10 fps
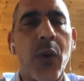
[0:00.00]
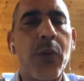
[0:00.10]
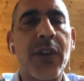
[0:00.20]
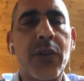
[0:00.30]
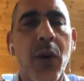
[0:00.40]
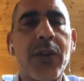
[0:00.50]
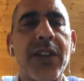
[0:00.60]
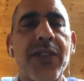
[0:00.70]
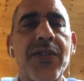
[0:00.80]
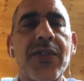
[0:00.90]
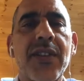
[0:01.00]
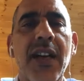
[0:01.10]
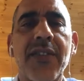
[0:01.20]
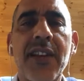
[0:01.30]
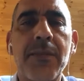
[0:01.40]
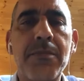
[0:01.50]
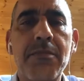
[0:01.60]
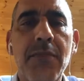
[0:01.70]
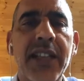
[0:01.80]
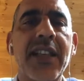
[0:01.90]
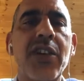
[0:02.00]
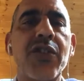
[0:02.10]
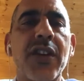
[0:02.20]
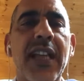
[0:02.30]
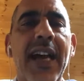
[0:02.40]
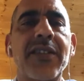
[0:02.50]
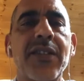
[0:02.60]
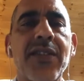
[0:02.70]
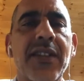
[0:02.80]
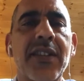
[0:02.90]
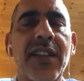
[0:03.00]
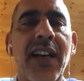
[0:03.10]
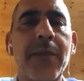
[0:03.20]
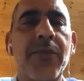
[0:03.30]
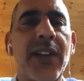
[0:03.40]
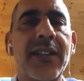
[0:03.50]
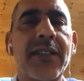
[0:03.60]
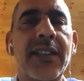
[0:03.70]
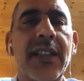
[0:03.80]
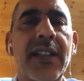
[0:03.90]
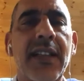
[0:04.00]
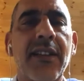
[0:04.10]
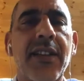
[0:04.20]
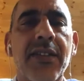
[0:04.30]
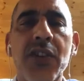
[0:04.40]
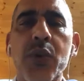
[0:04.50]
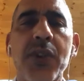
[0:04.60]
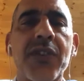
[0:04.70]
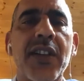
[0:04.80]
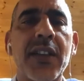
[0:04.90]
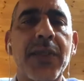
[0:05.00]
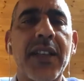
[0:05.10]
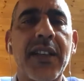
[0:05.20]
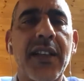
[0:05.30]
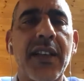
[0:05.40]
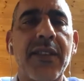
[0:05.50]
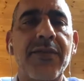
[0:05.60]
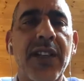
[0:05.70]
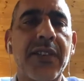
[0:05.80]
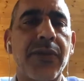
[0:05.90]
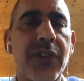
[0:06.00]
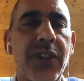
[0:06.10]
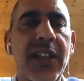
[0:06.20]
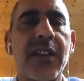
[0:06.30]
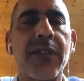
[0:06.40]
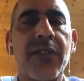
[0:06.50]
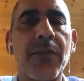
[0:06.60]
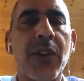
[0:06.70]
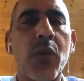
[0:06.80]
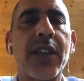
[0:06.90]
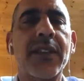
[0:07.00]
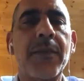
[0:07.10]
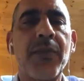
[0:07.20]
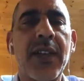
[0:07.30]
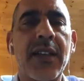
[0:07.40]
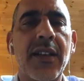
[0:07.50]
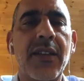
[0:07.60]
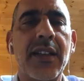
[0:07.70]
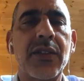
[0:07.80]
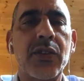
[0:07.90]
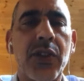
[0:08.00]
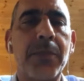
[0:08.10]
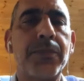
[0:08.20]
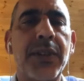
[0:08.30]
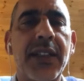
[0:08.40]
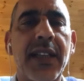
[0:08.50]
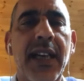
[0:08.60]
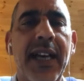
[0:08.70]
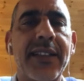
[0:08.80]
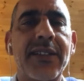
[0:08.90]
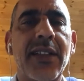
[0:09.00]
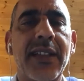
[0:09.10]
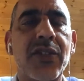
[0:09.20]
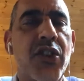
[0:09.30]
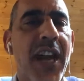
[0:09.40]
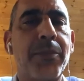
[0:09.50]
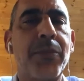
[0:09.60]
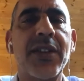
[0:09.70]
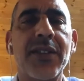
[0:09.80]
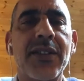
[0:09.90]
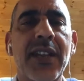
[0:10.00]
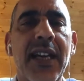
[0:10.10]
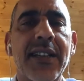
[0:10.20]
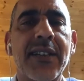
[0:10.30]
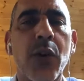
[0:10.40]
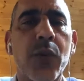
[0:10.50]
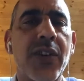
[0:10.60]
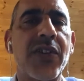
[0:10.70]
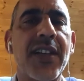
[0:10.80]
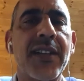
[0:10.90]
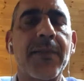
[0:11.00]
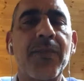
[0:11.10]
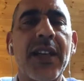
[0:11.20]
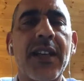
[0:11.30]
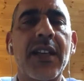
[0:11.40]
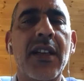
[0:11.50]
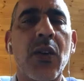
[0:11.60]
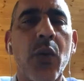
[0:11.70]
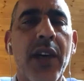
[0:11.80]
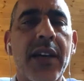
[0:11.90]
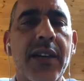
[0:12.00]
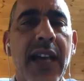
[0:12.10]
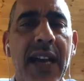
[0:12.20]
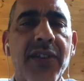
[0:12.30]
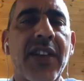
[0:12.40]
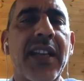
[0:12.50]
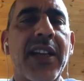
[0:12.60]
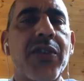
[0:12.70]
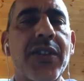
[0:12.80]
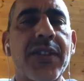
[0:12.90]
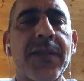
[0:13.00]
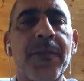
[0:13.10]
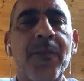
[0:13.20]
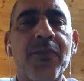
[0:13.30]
over Congress. I think many regional actors at the time felt that this was going to be a very different era from the one that Trump had championed and overseen, where escalation,